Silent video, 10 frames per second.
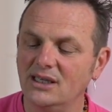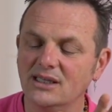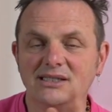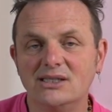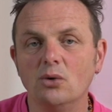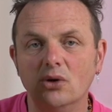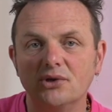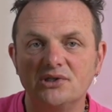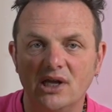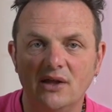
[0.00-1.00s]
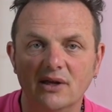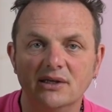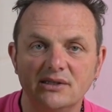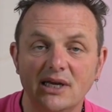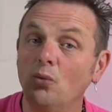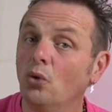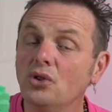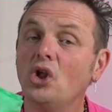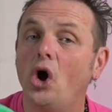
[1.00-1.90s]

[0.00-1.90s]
It still looks like this. It wouldn't